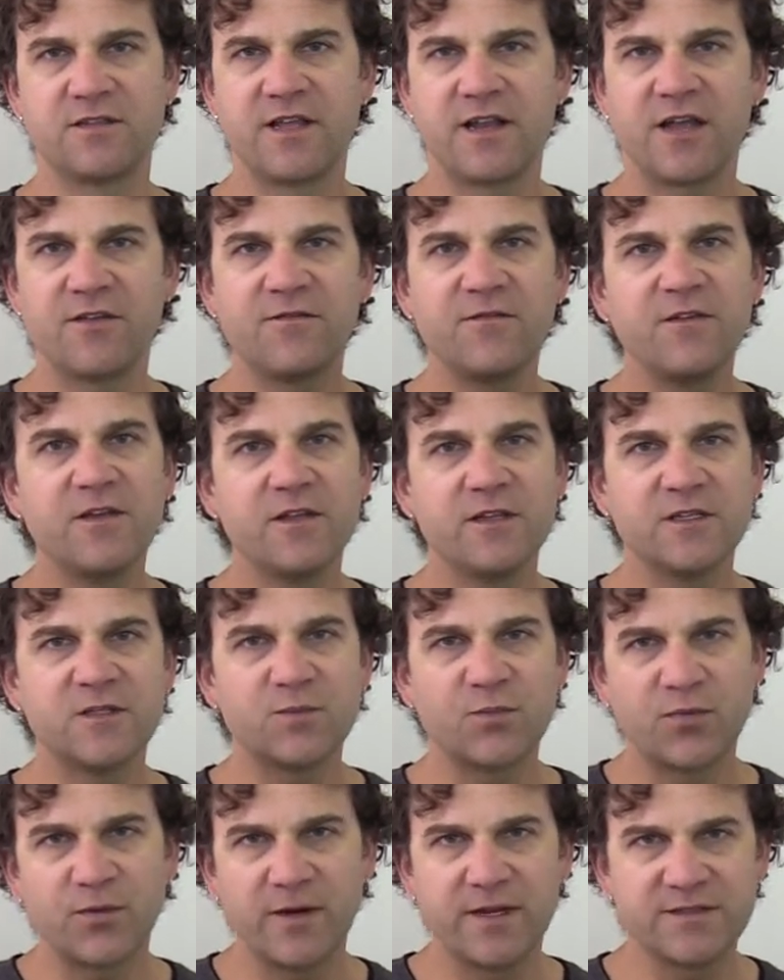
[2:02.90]
that I feel is
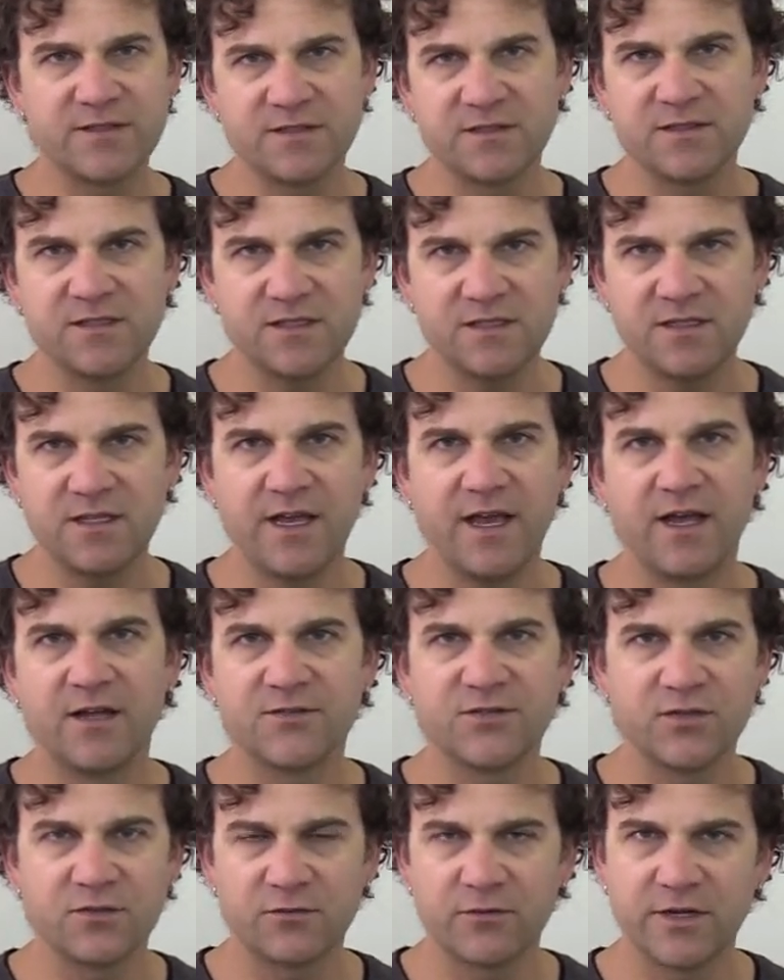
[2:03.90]
present in the
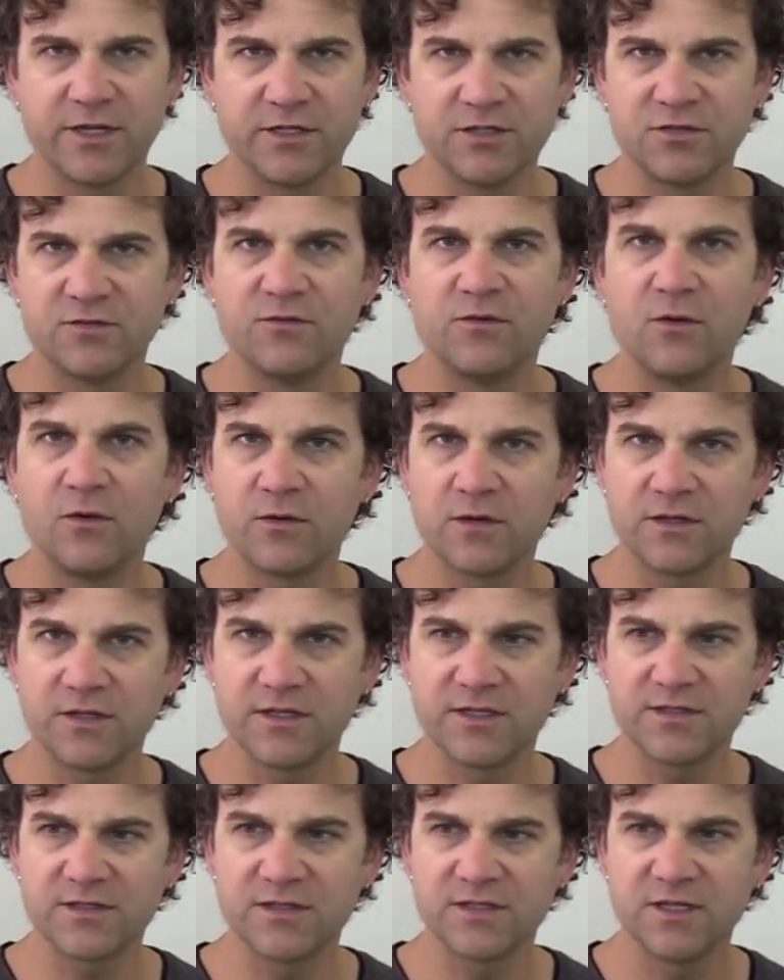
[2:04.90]
alto range
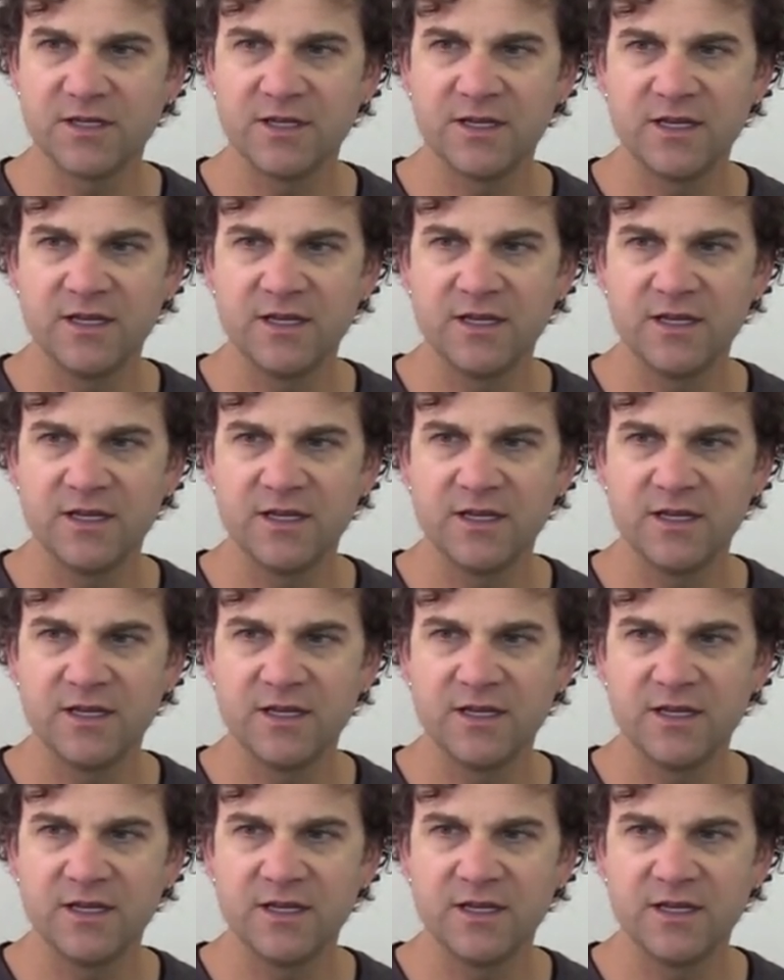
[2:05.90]
vocalist.